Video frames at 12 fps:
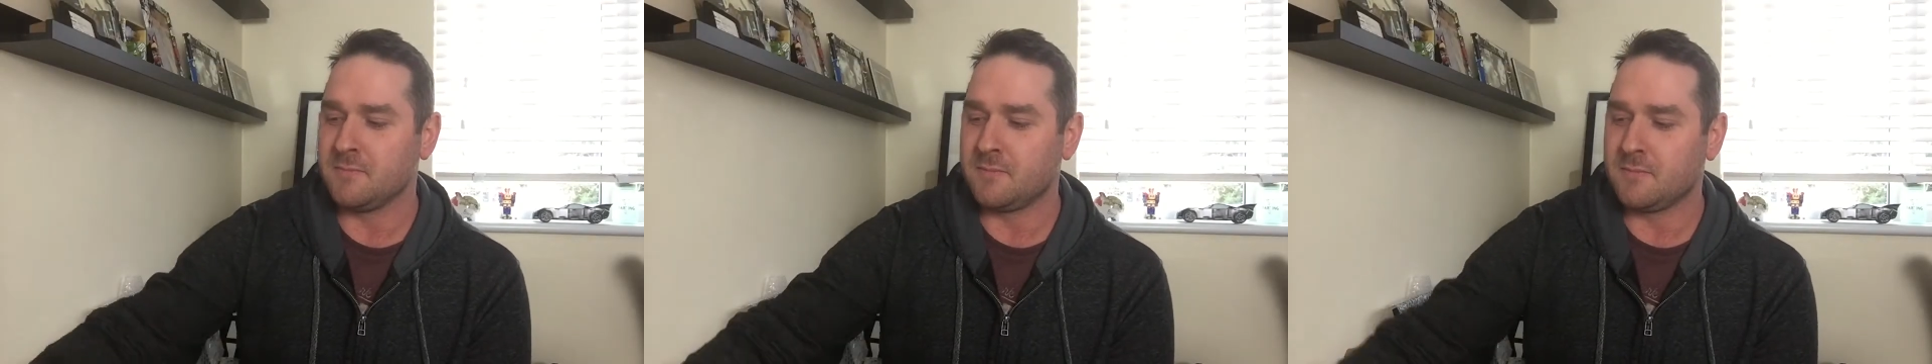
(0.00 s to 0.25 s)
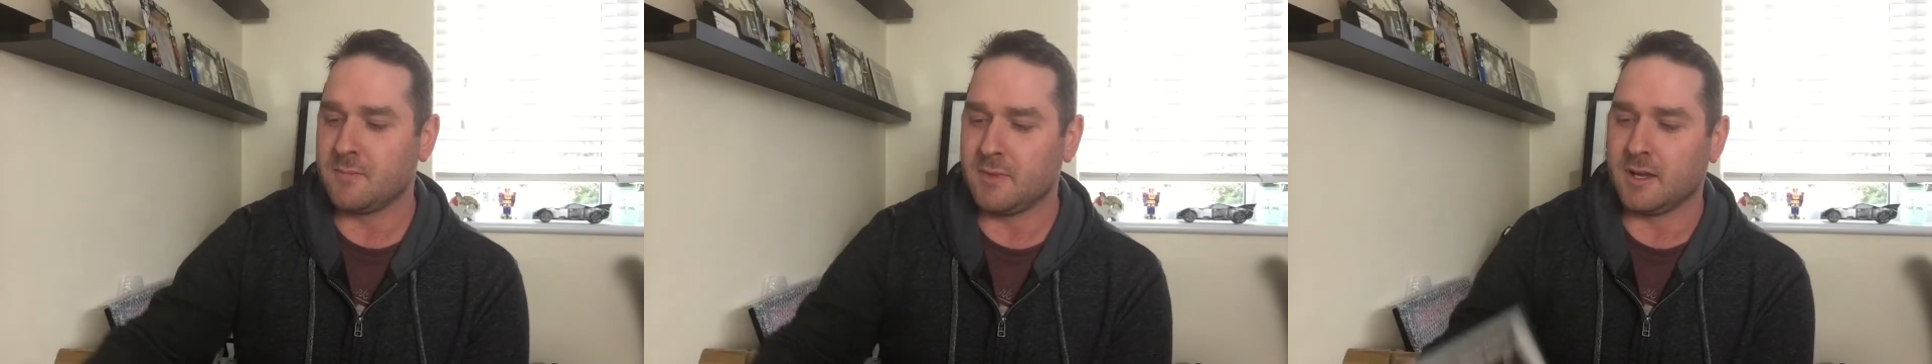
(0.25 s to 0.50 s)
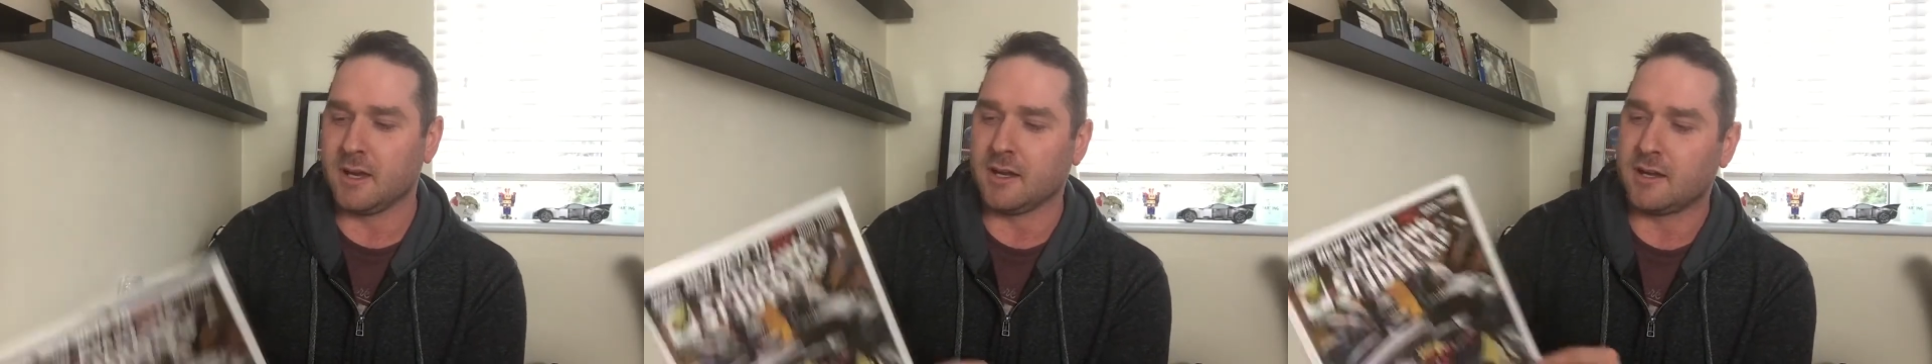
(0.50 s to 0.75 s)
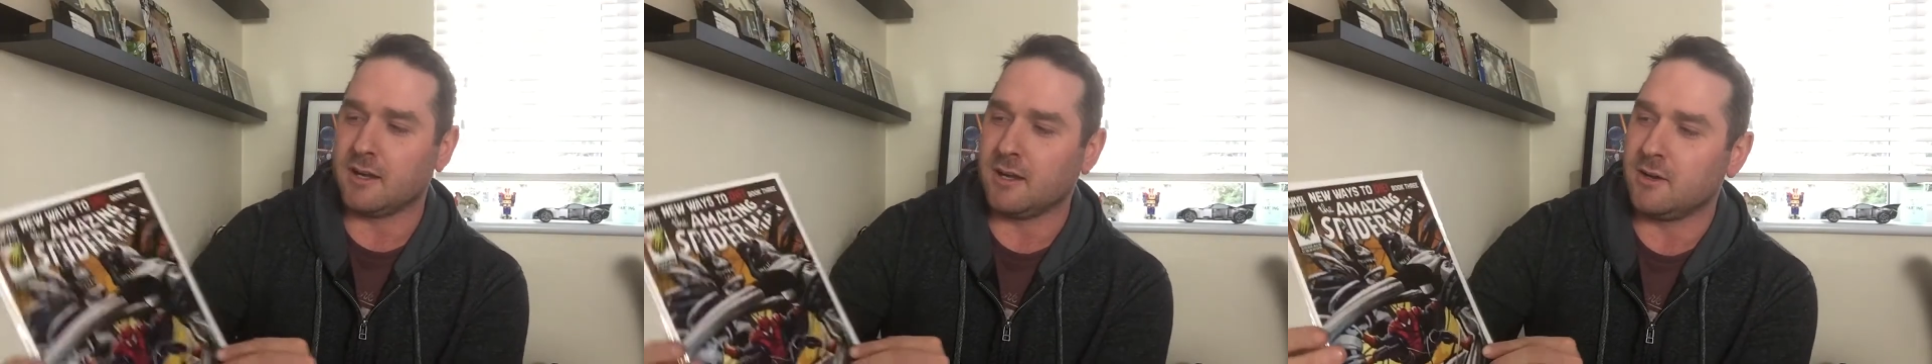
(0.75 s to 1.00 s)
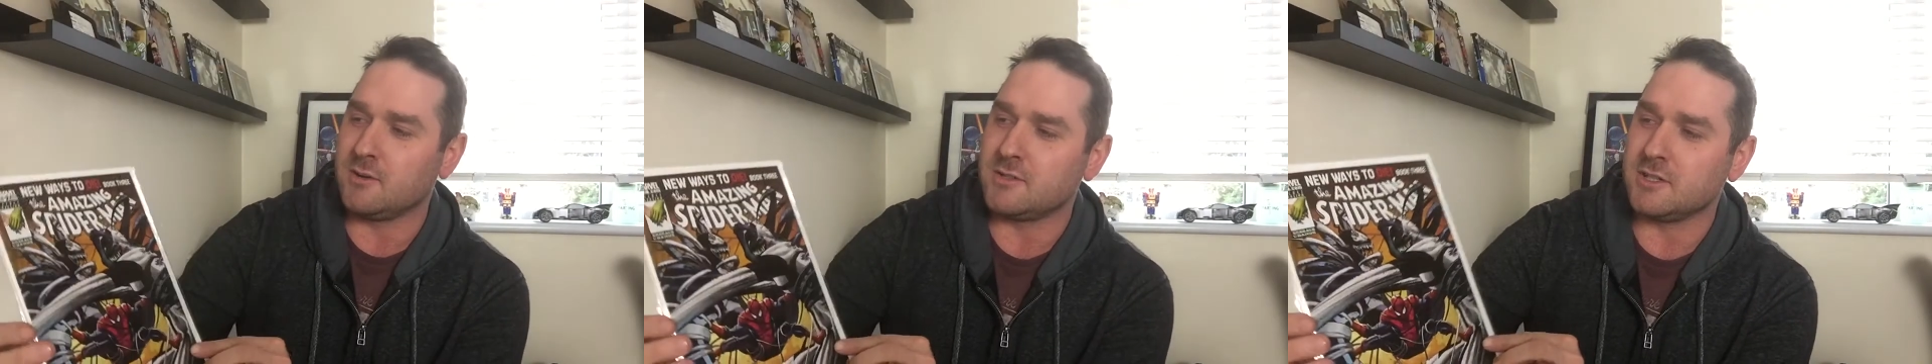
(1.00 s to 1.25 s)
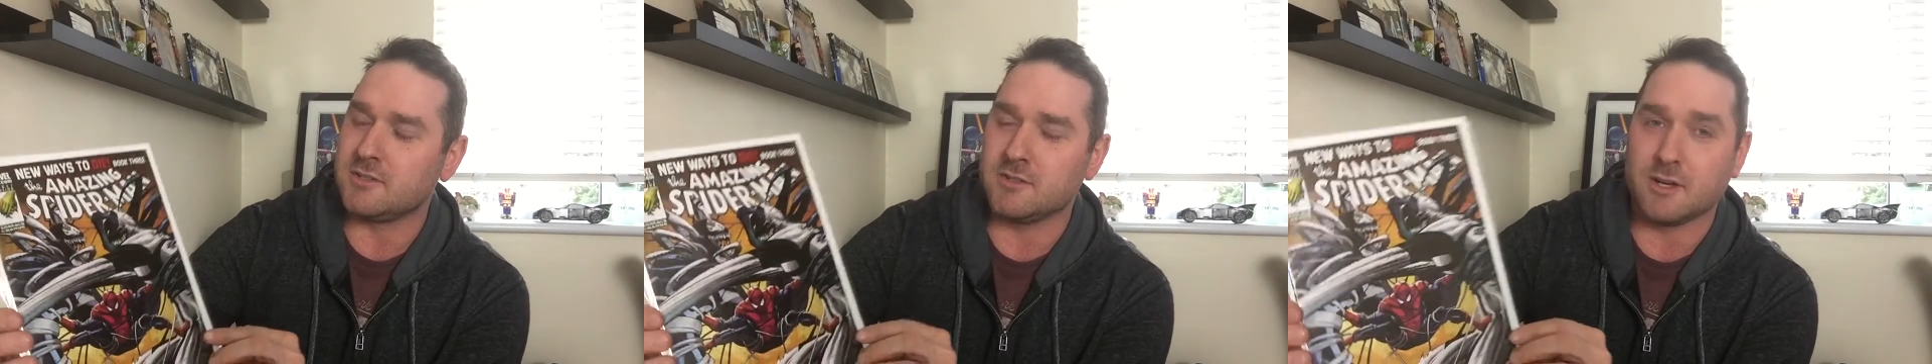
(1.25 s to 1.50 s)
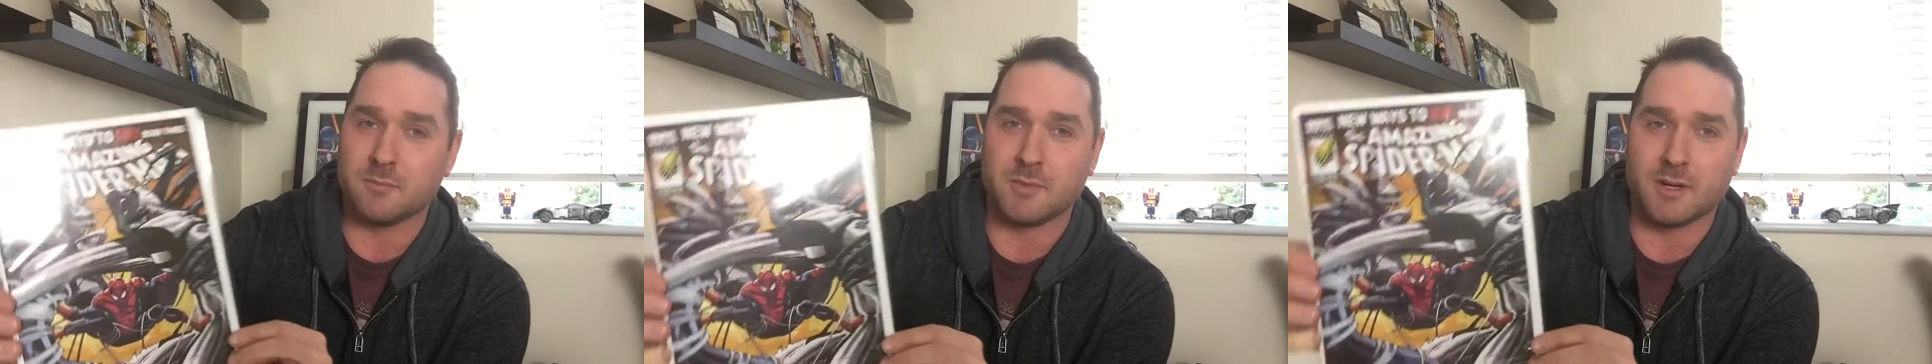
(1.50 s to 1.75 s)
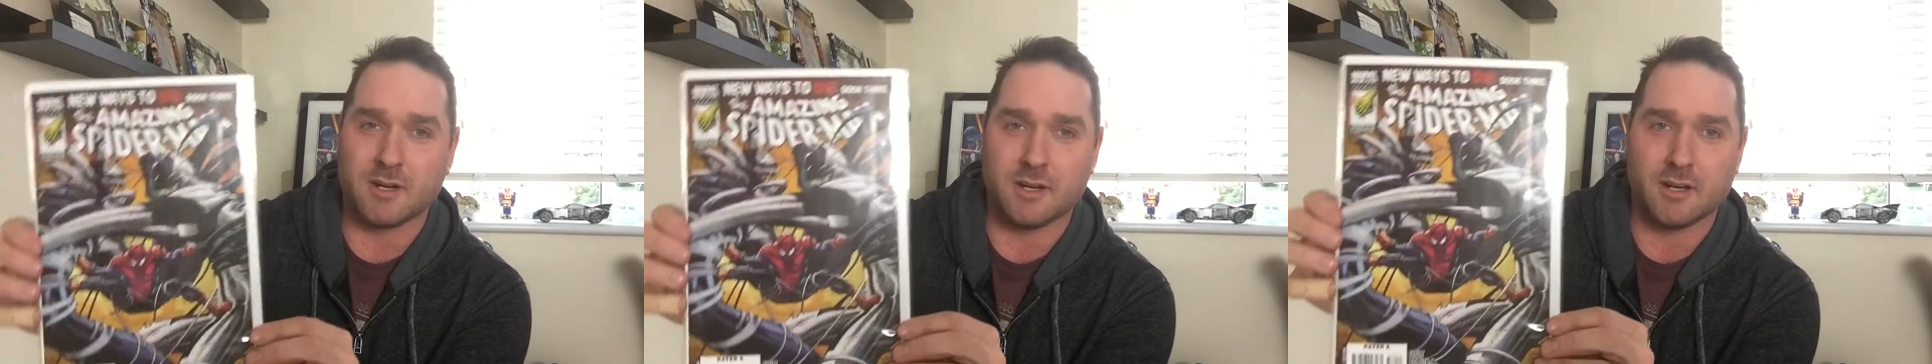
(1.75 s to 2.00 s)
Getting close. Issue
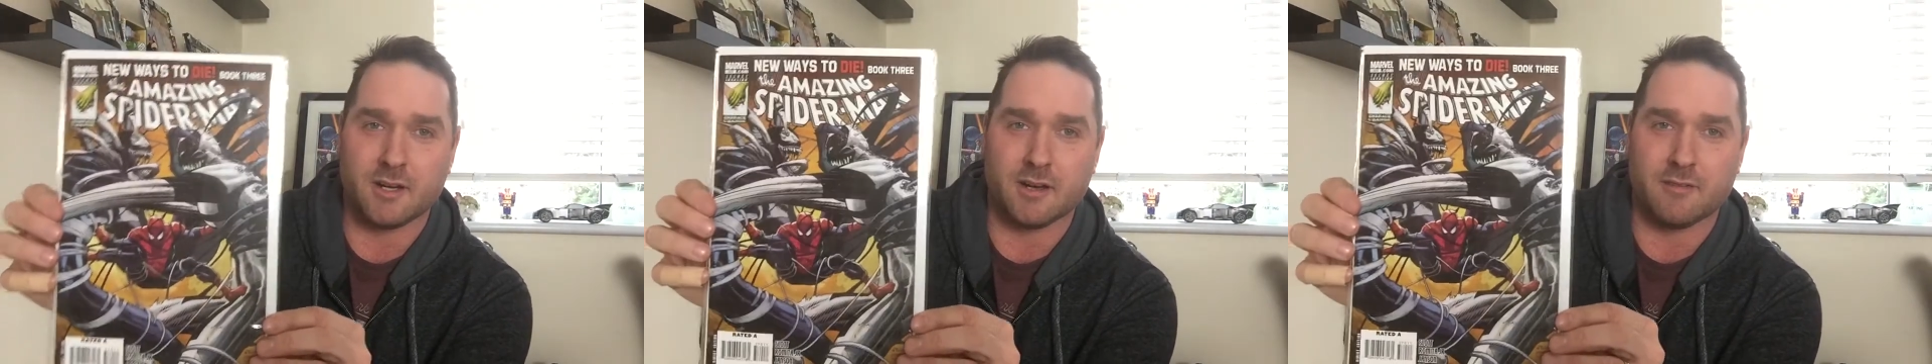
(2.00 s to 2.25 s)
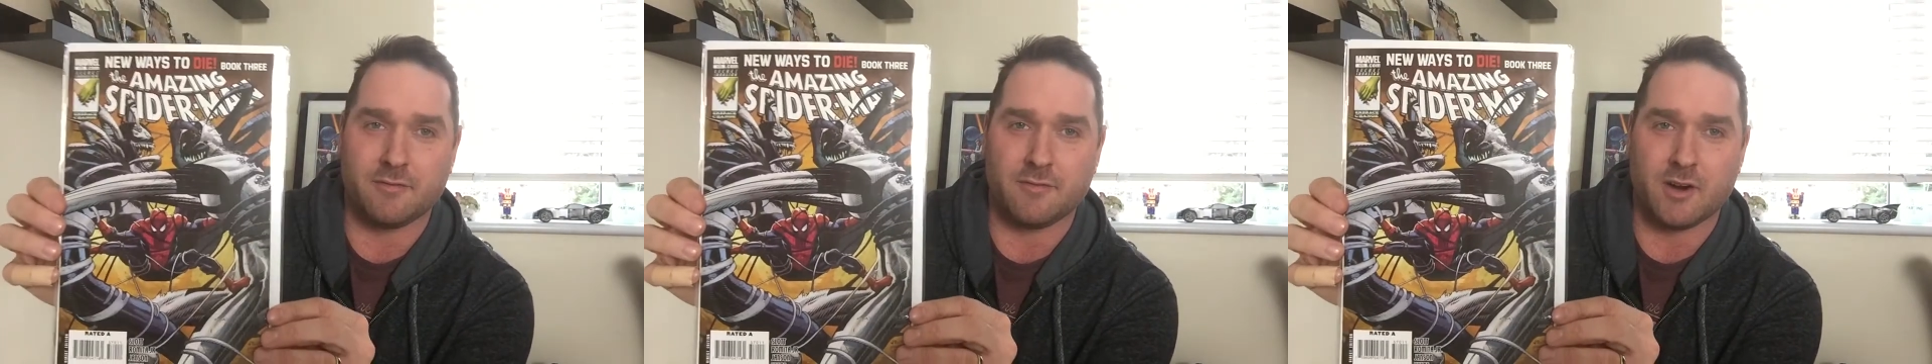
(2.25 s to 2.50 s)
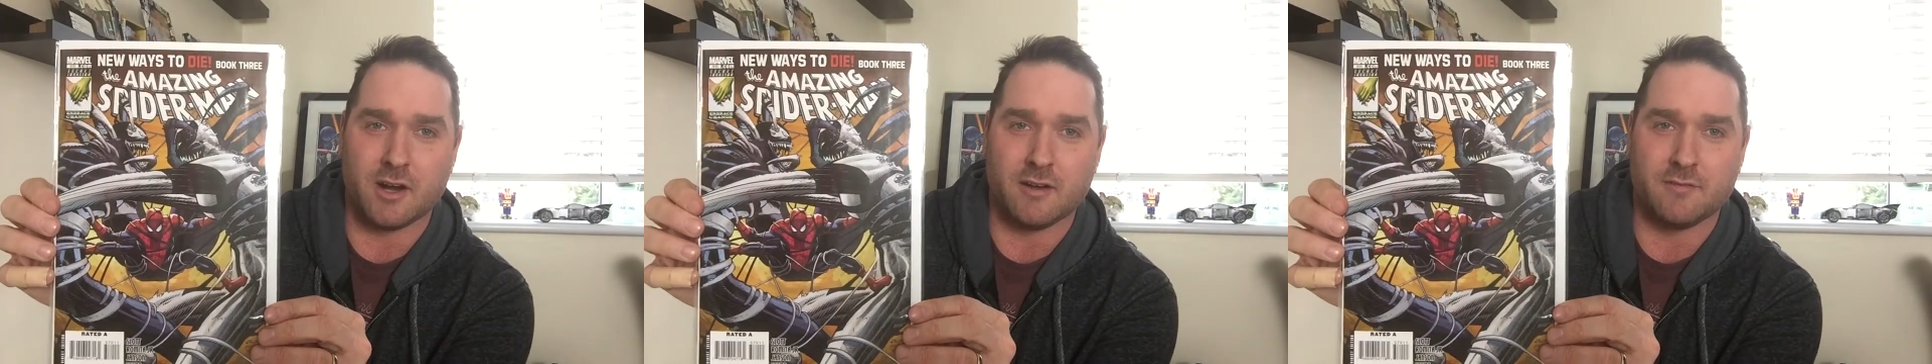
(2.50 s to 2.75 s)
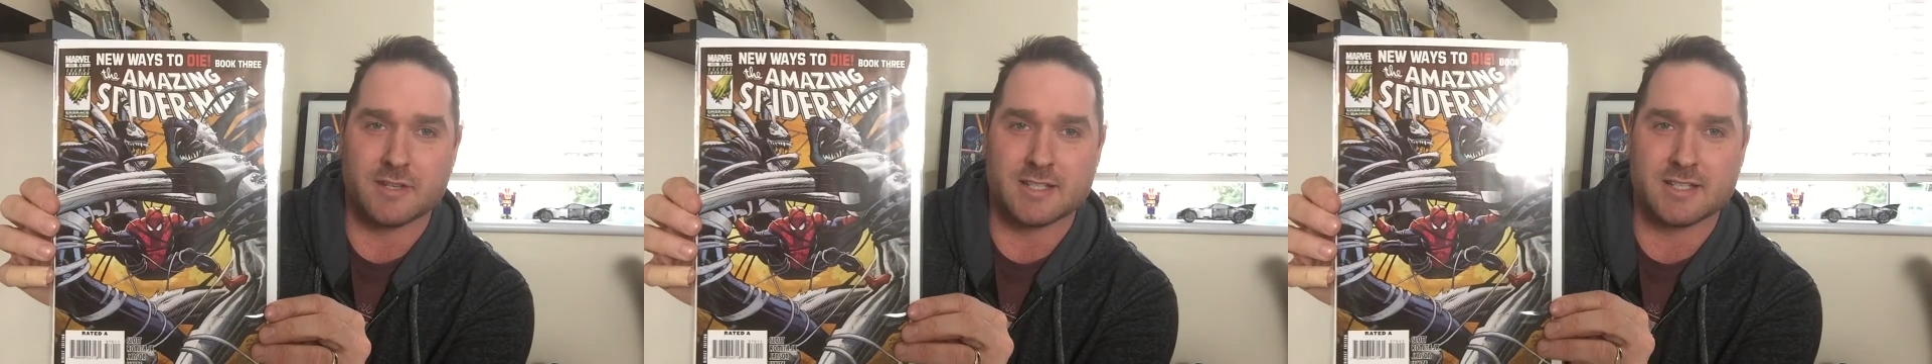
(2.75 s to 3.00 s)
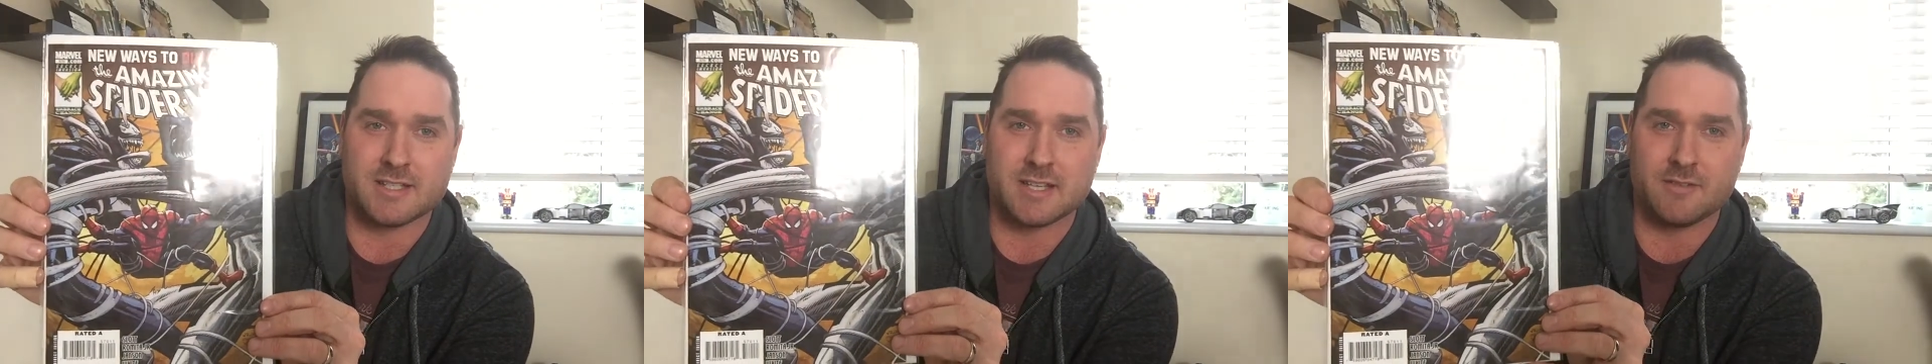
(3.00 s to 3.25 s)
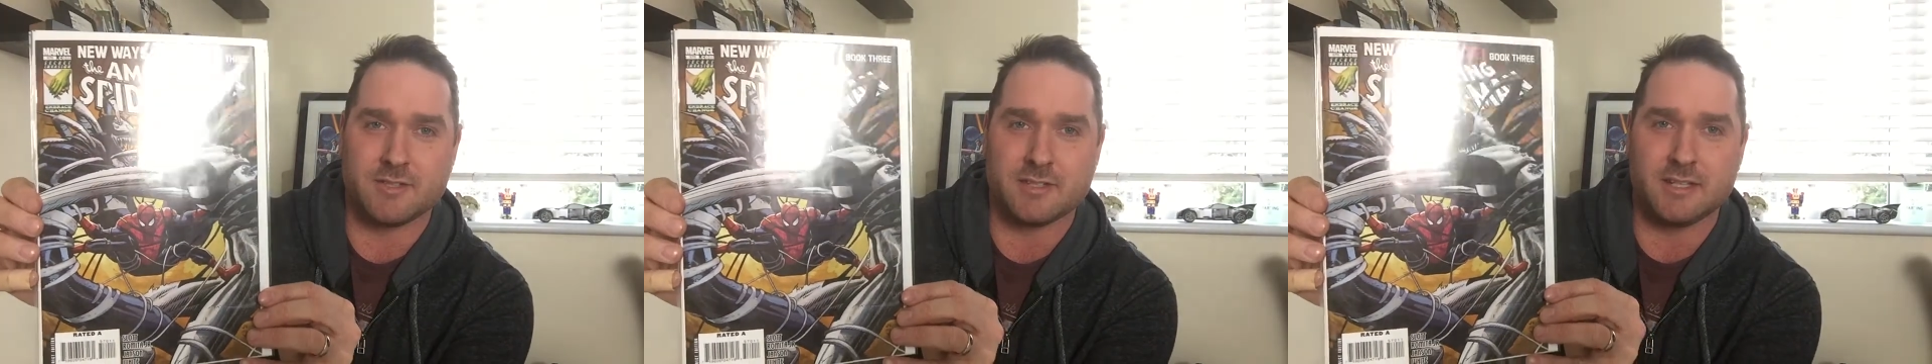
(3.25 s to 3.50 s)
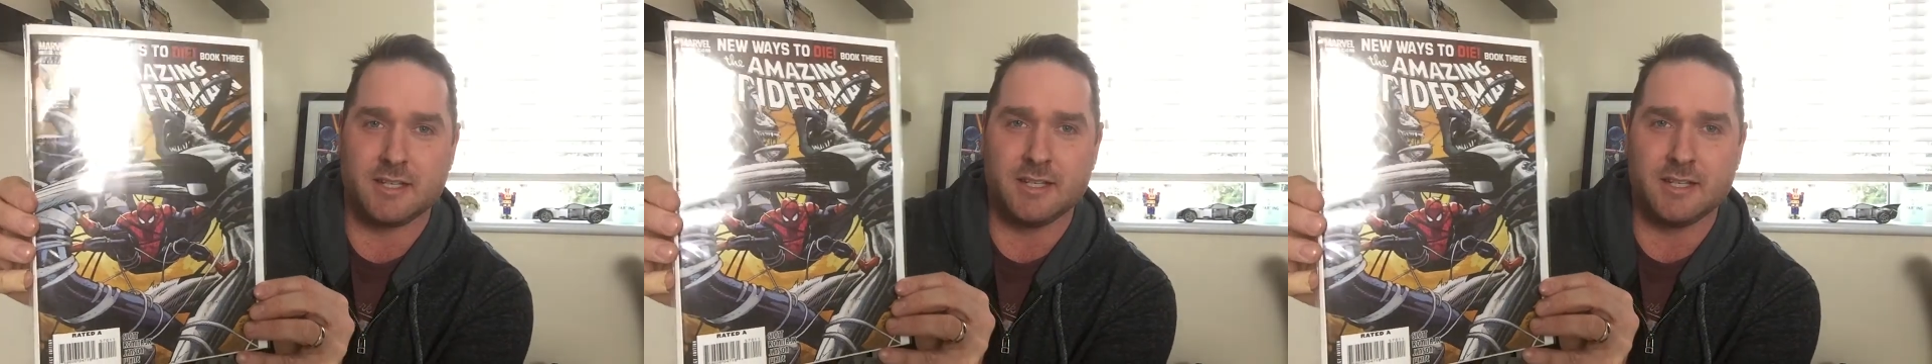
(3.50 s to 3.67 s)
number 570.